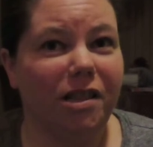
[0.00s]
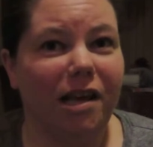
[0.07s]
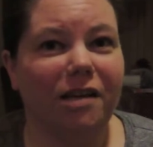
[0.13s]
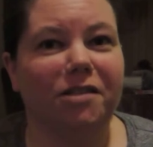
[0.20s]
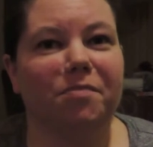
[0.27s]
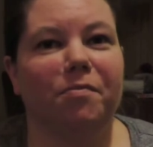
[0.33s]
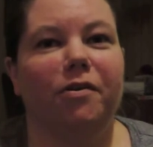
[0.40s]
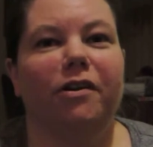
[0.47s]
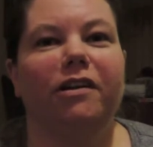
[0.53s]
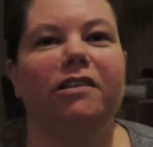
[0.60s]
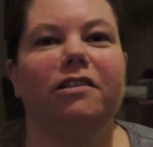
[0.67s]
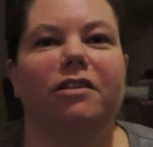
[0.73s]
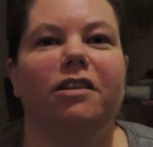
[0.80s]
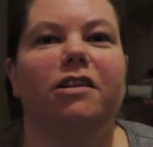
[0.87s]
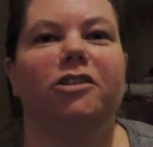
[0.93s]
the
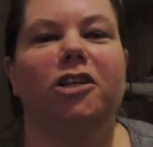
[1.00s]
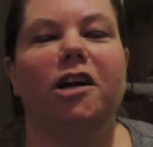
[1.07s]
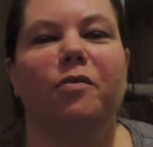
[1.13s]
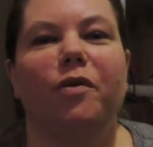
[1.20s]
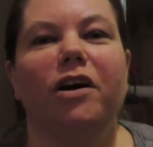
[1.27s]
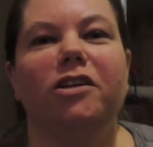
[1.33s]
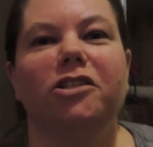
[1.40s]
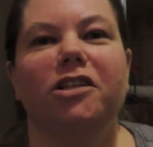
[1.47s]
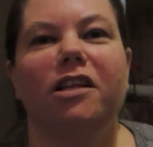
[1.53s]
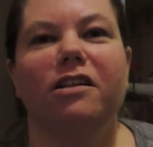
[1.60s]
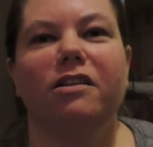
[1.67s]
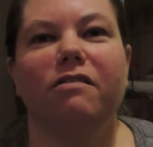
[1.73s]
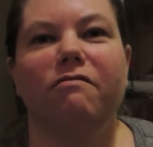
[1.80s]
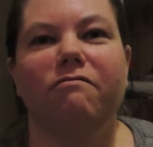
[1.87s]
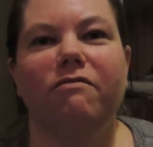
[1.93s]
Esmeralda, the Jetwash
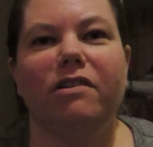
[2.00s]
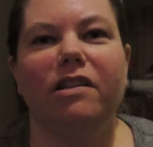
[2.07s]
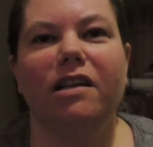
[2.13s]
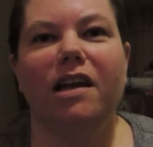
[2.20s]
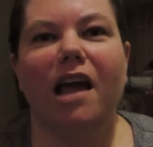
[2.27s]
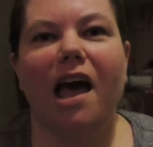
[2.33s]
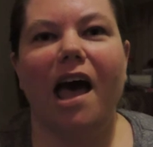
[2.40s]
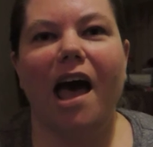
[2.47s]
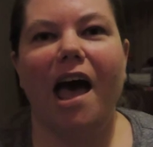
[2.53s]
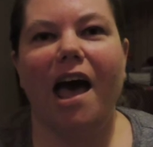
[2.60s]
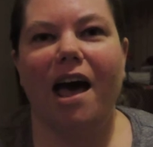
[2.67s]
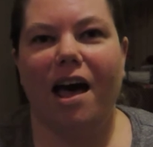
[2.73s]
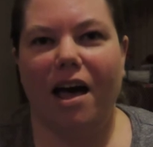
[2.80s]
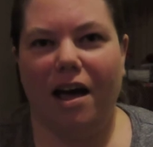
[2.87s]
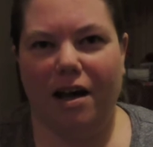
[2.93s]
that don't really
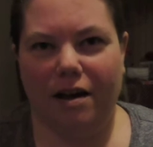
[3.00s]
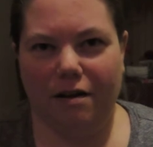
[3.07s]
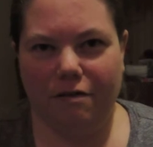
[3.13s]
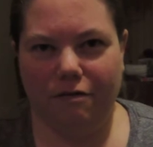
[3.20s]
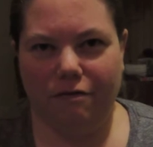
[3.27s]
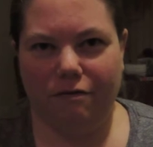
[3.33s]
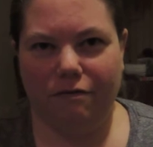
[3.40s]
have